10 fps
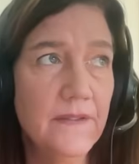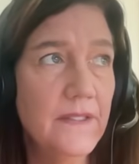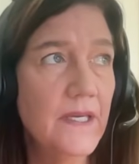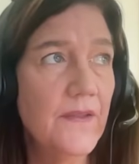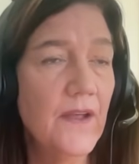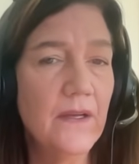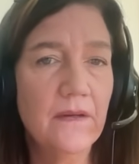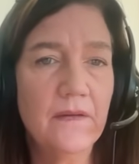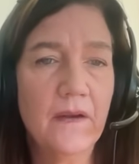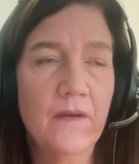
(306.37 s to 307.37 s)
Yeah,
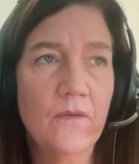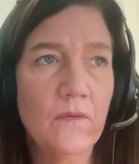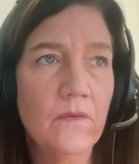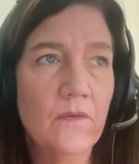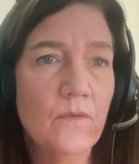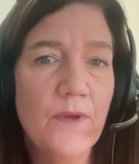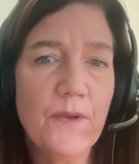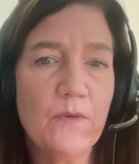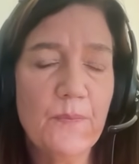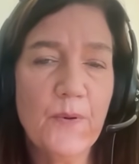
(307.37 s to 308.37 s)
what
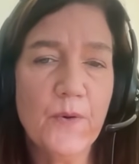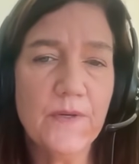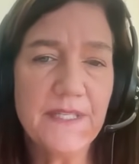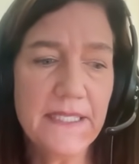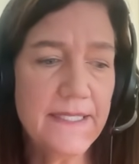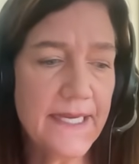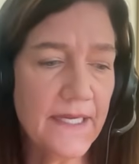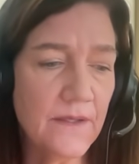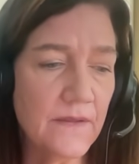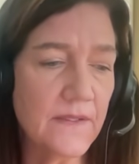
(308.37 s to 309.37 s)
the report
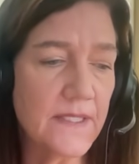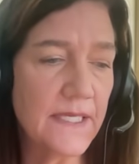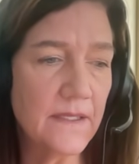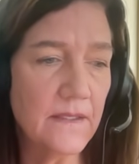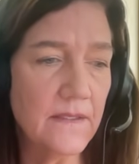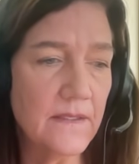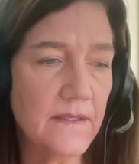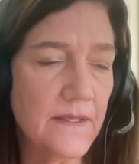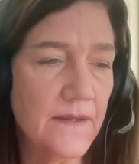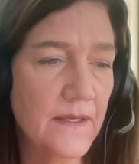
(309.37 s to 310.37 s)
details
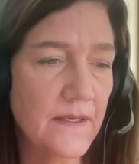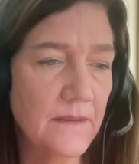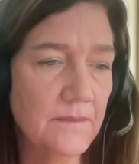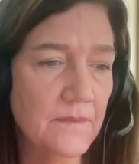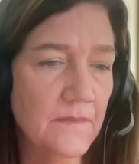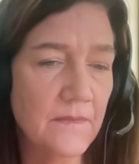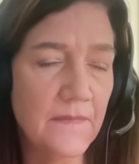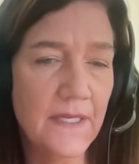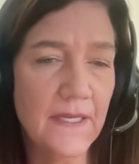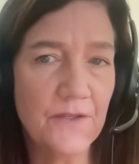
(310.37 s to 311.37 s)
is
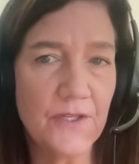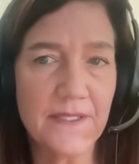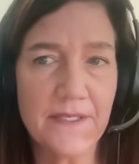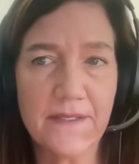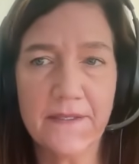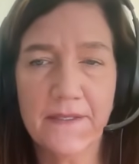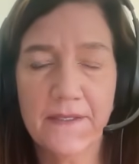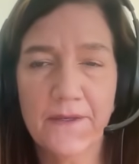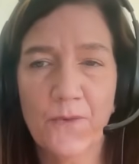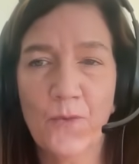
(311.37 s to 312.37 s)
not just
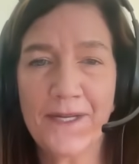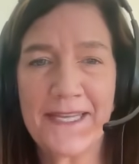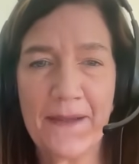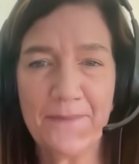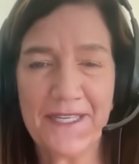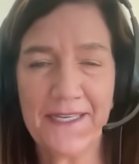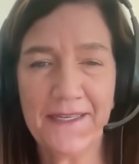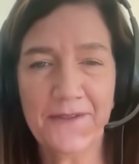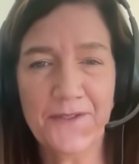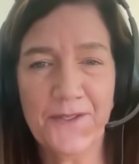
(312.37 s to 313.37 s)
what's
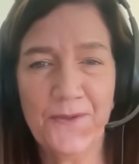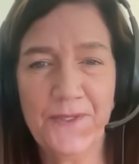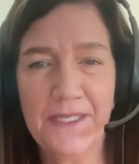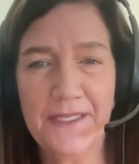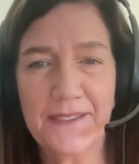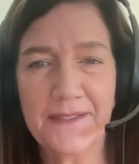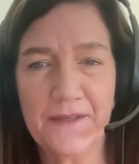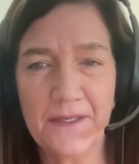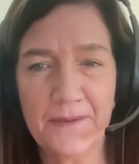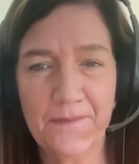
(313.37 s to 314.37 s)
happening to these
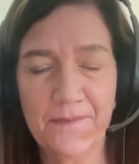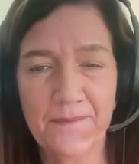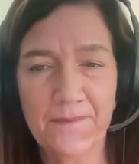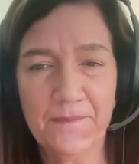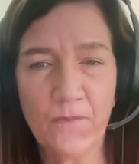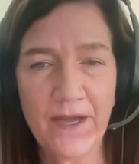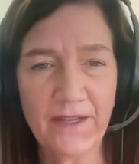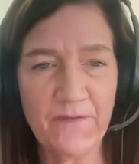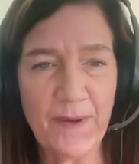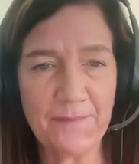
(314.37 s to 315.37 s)

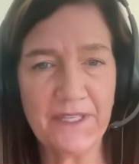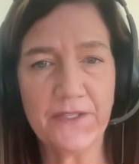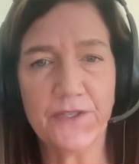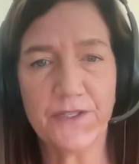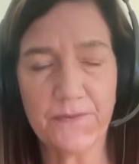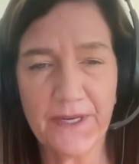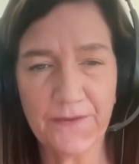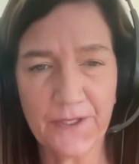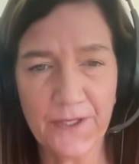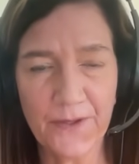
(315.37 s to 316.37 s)
wildlife populations around
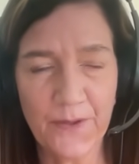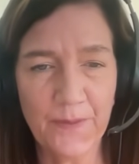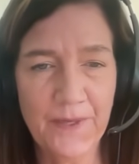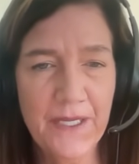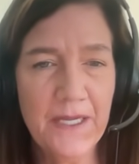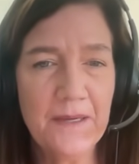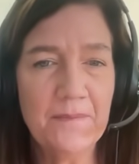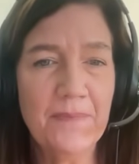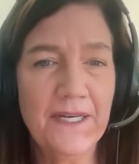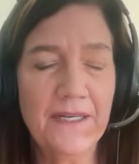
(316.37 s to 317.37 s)
the globe,
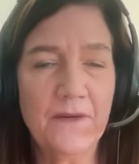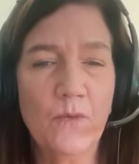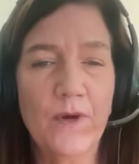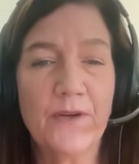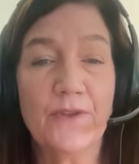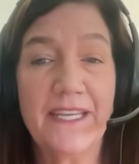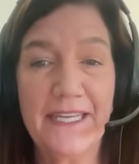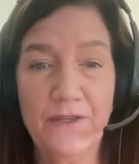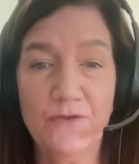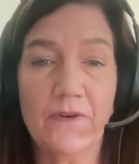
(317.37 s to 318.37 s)
but what are the
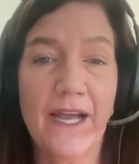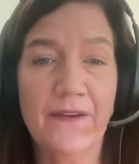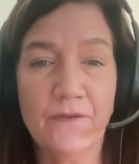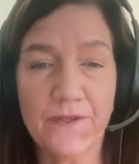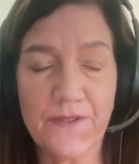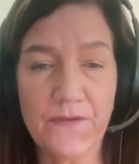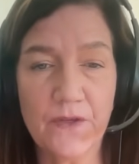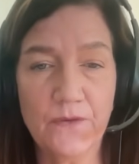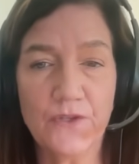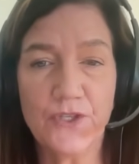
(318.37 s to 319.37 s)
key drivers of
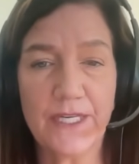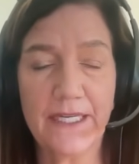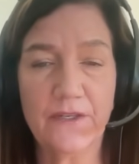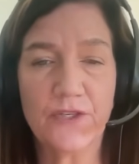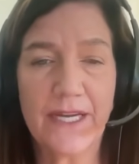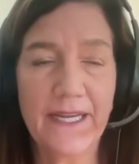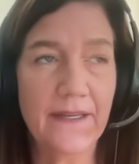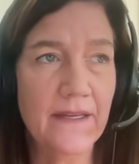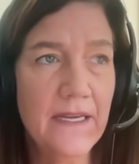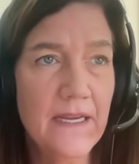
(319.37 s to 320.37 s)
those change. And